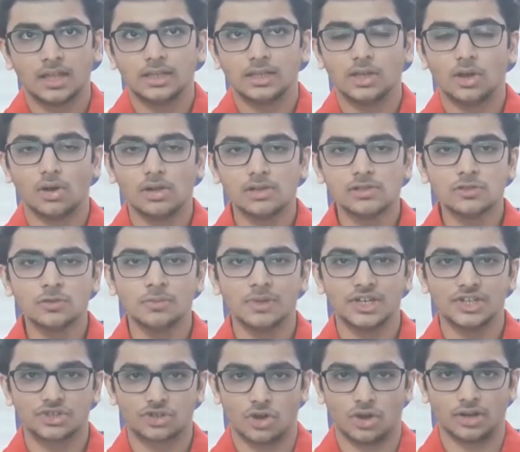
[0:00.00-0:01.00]
They also
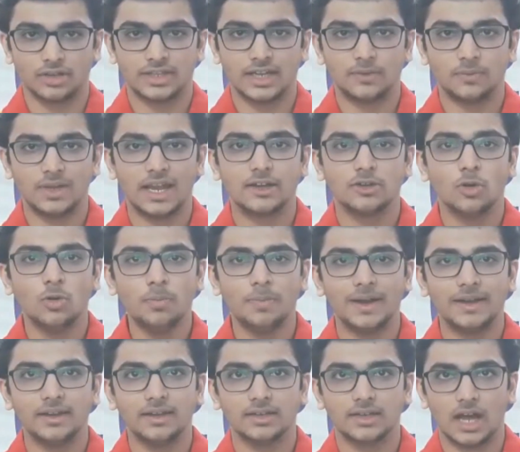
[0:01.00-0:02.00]
made sure that we had no
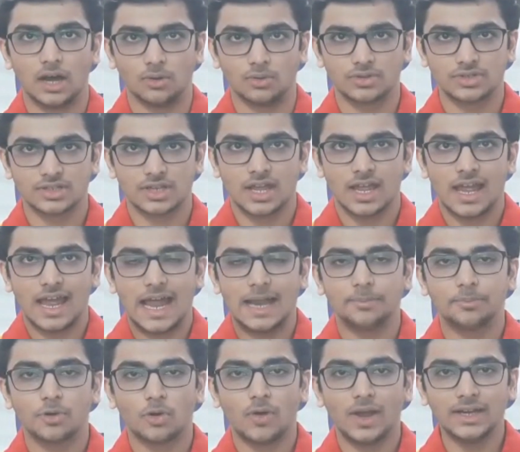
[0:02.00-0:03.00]
pending doubts
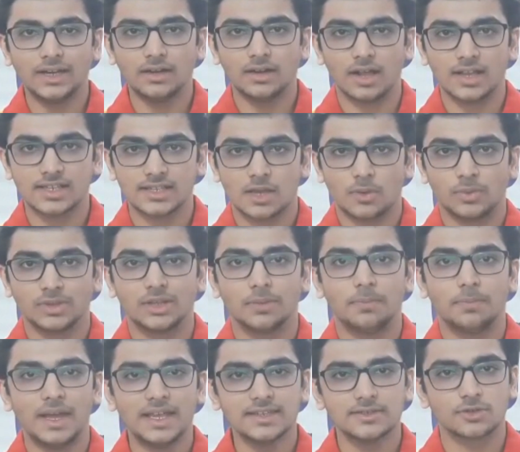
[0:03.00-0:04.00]
and provided us with the
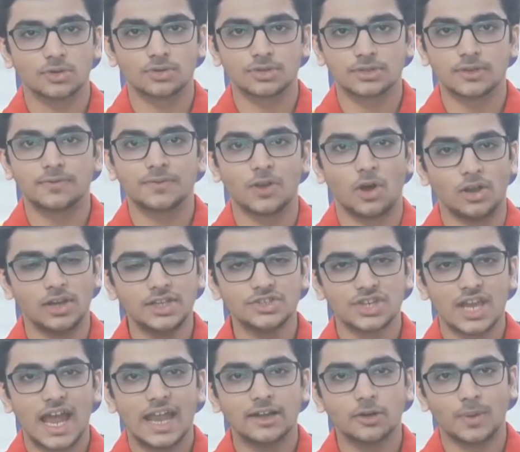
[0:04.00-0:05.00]
best source of knowledge
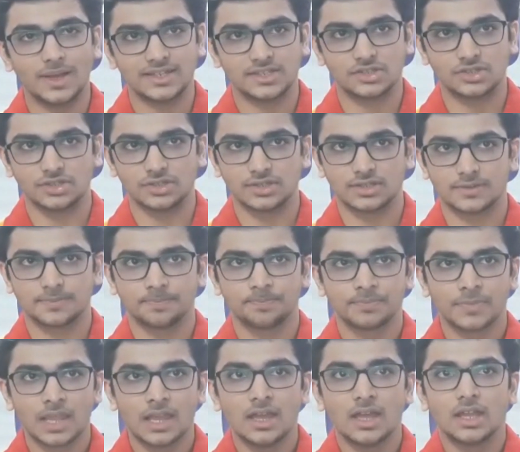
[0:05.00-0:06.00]
and questions.
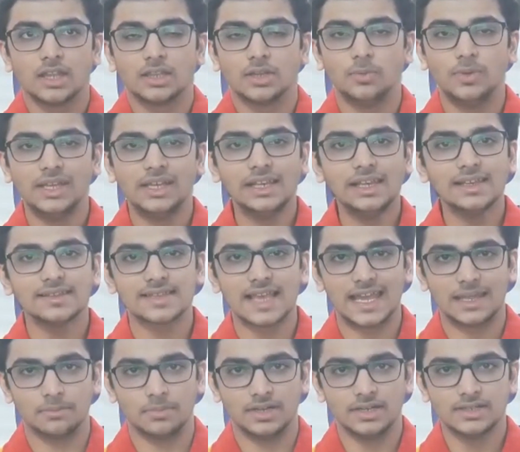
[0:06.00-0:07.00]
The weekly
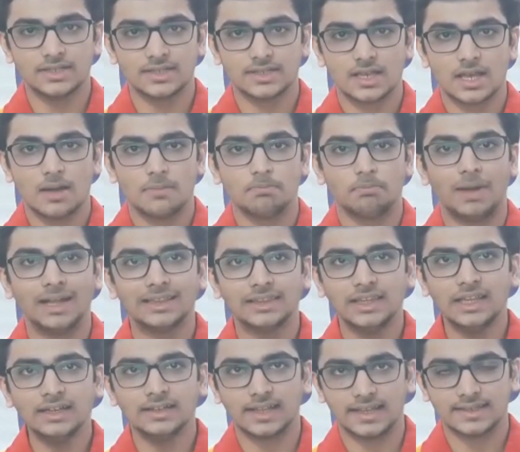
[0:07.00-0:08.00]
assignments,
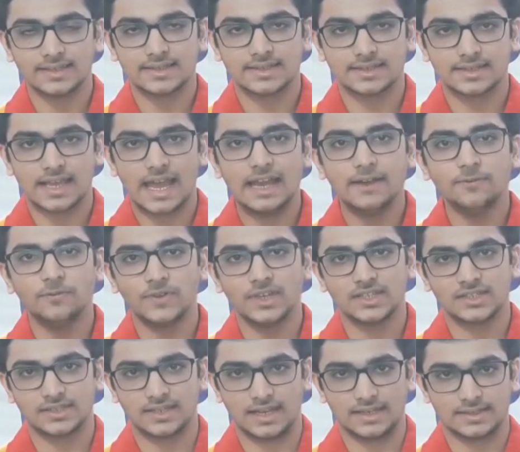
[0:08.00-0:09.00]
monthly tests and
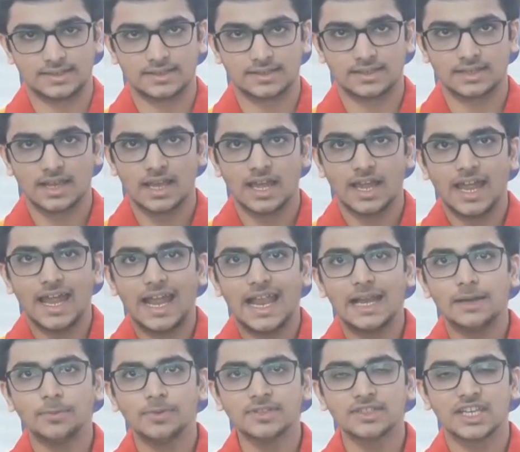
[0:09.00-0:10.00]
phase tests
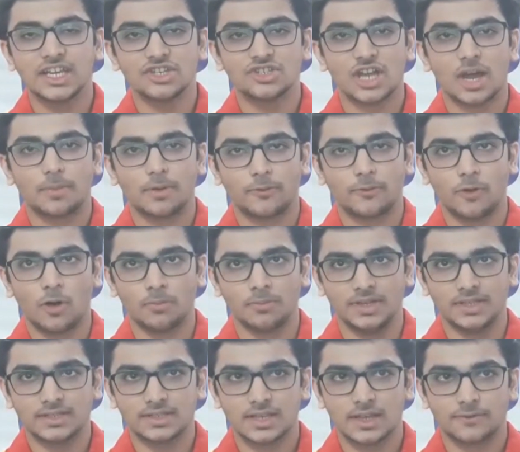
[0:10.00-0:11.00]
help us gauge our
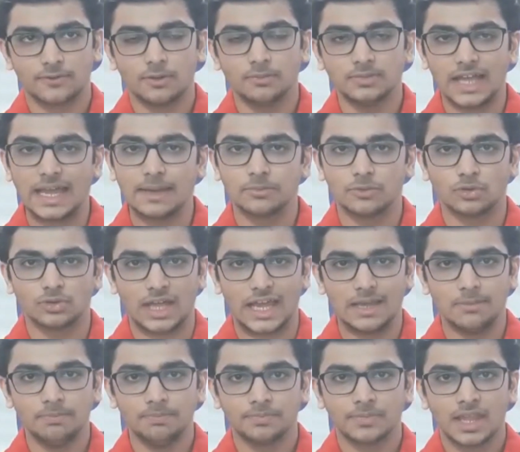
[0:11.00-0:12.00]
performance from time to
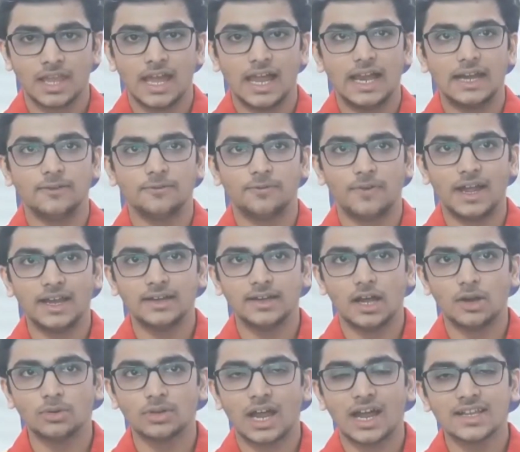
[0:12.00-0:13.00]
time and find
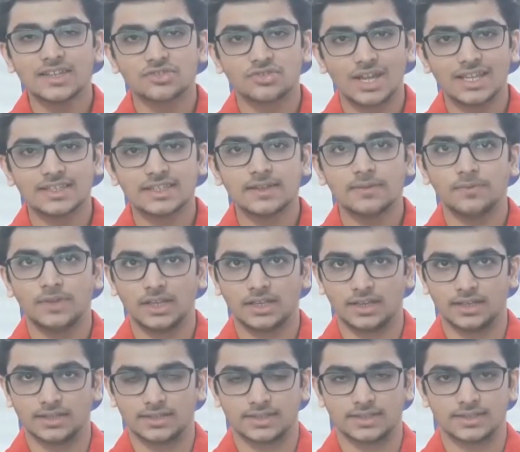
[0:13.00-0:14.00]
out our strengths and
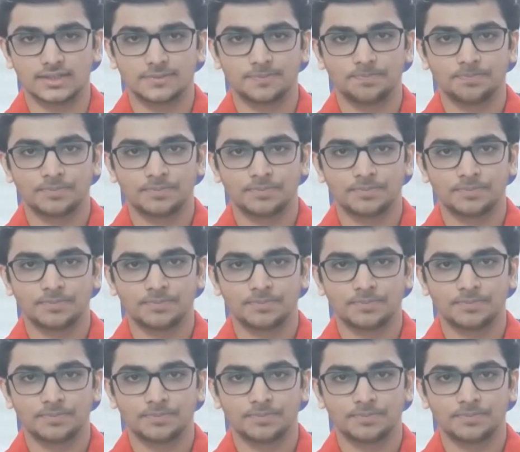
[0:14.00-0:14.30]
weaknesses.